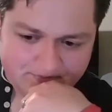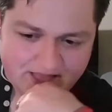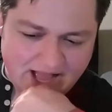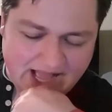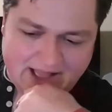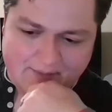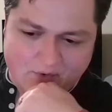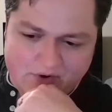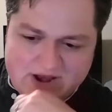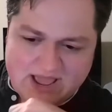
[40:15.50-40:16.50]
I'm
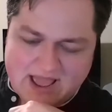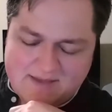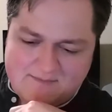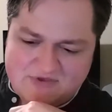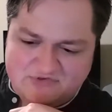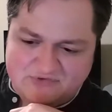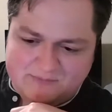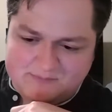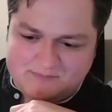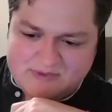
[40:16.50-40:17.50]
worried I missed
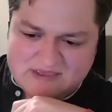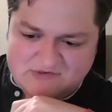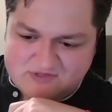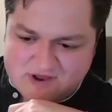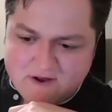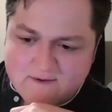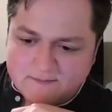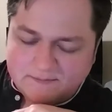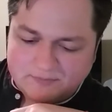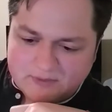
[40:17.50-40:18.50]
a piece there.
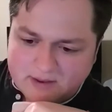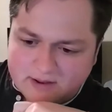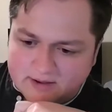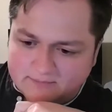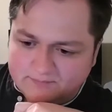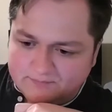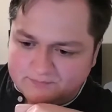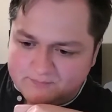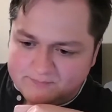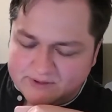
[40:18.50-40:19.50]

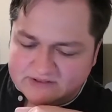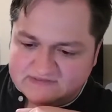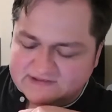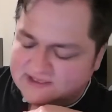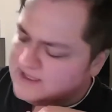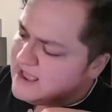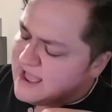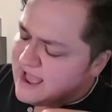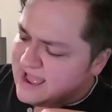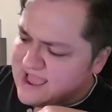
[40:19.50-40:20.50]
But
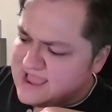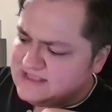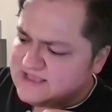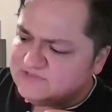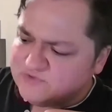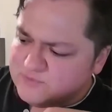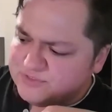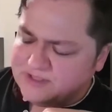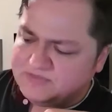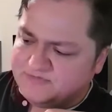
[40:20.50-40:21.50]
I do
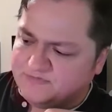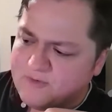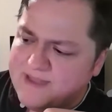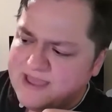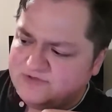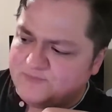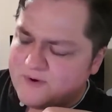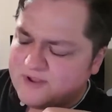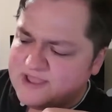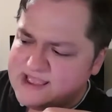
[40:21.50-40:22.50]
think the format is
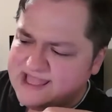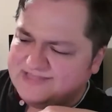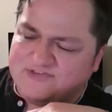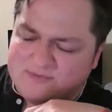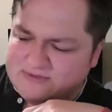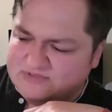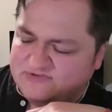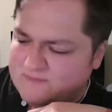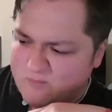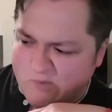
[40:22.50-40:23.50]
working against them in
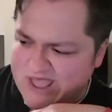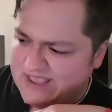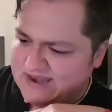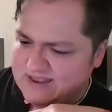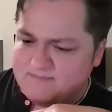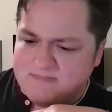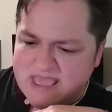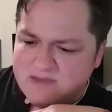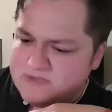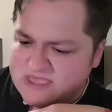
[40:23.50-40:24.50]
some way, and
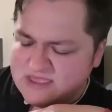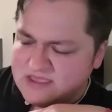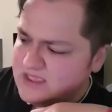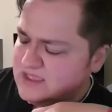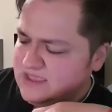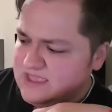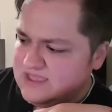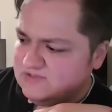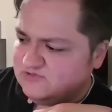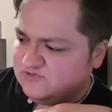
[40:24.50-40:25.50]
maybe
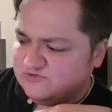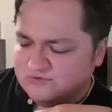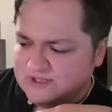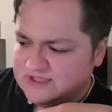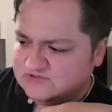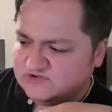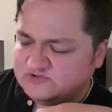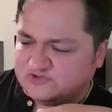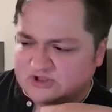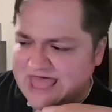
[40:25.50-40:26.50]
it's
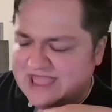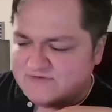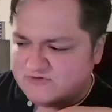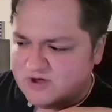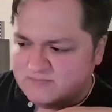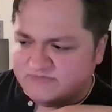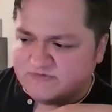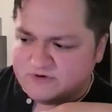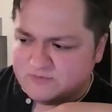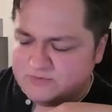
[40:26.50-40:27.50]
just a lack of
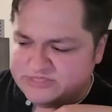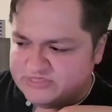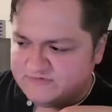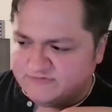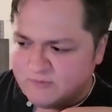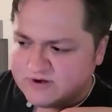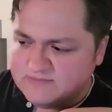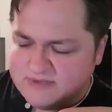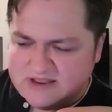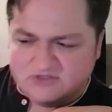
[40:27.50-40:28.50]
comfort with the
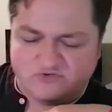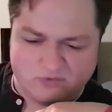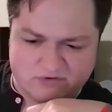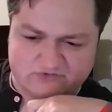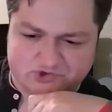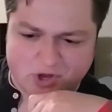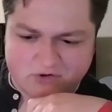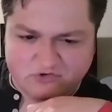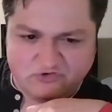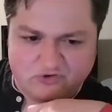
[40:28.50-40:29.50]
40-minute sort of
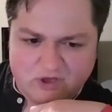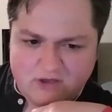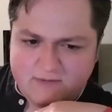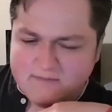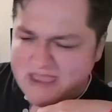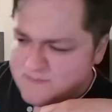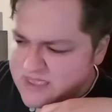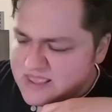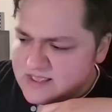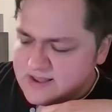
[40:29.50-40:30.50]
chunks.
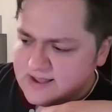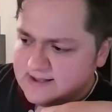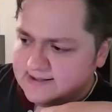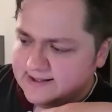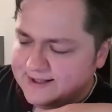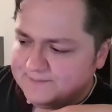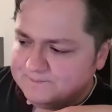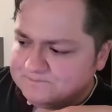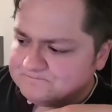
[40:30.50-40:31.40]
Maybe I'm